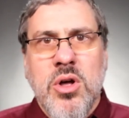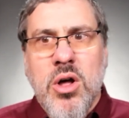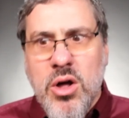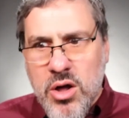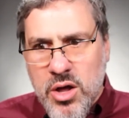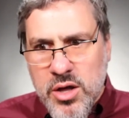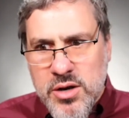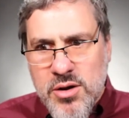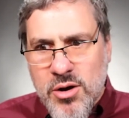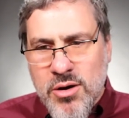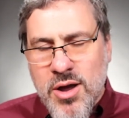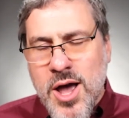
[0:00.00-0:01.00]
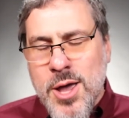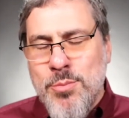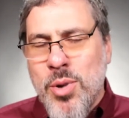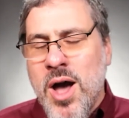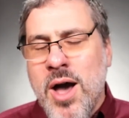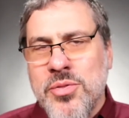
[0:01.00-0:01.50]
on our
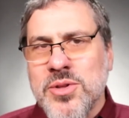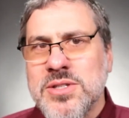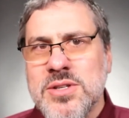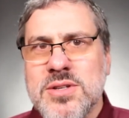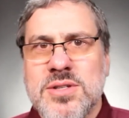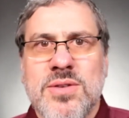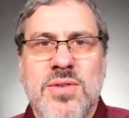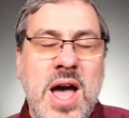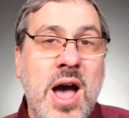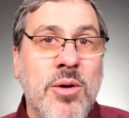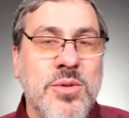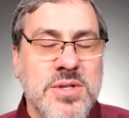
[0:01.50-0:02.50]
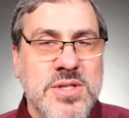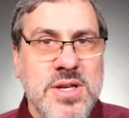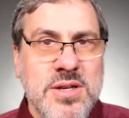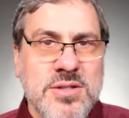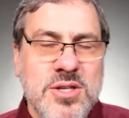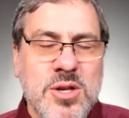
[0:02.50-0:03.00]
hypothesis of how this
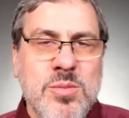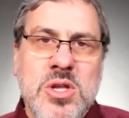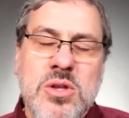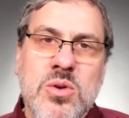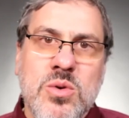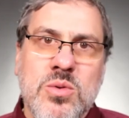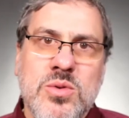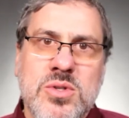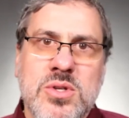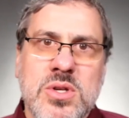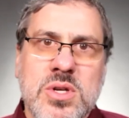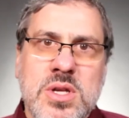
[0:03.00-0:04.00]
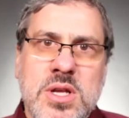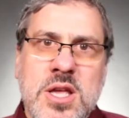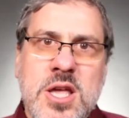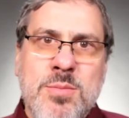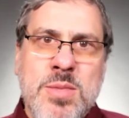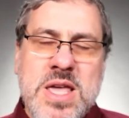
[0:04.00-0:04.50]
thing is going to be used
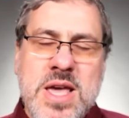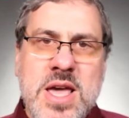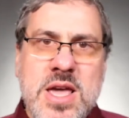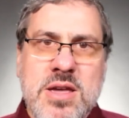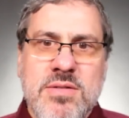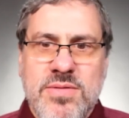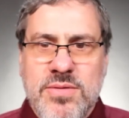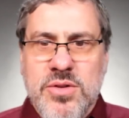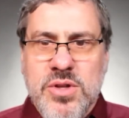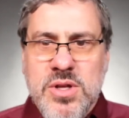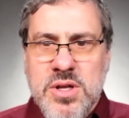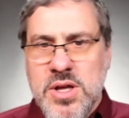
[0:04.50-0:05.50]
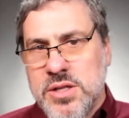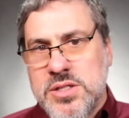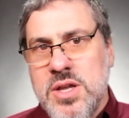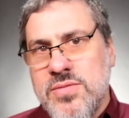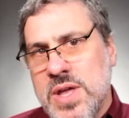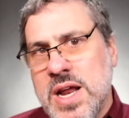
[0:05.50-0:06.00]
and behave and
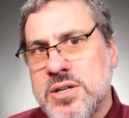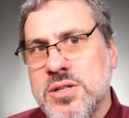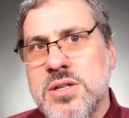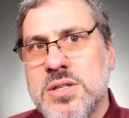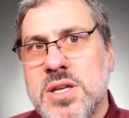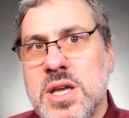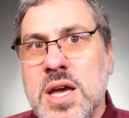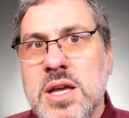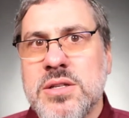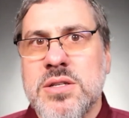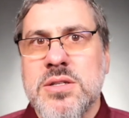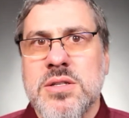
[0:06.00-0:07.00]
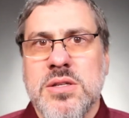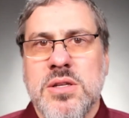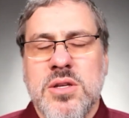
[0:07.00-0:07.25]
see if that actually is the case.